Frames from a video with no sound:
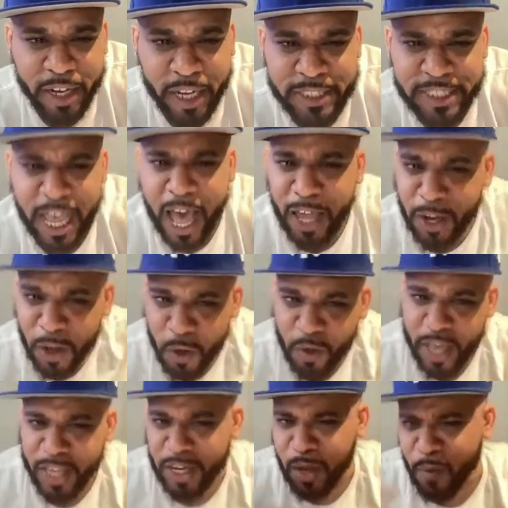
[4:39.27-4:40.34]
Because Hollow,
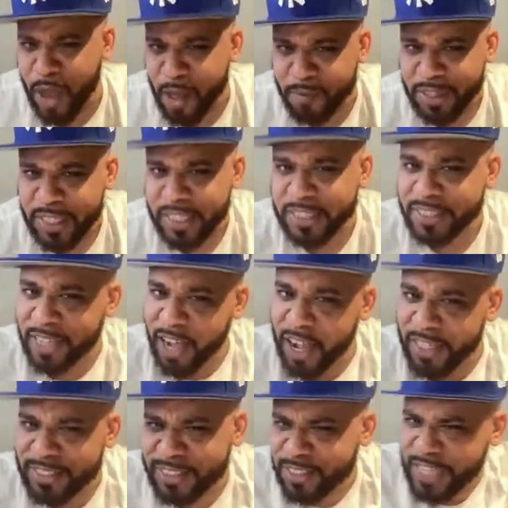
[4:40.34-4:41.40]
LOM,
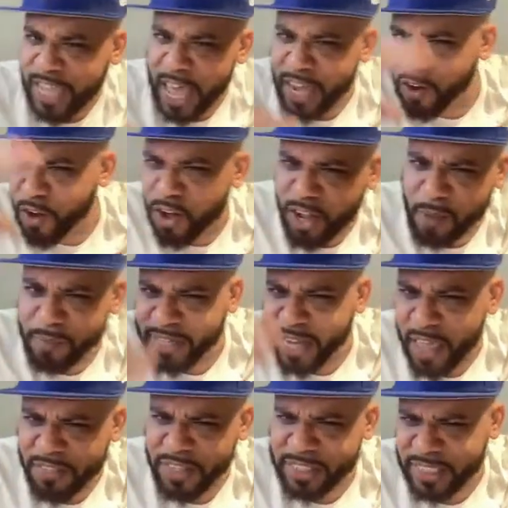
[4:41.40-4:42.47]
Don still kind of all come
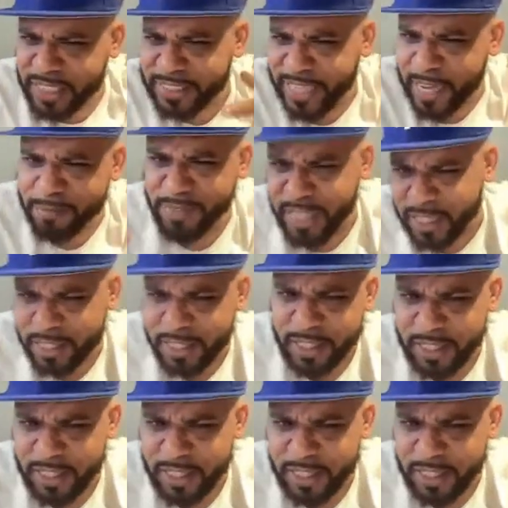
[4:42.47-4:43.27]
together. Is it the same thing?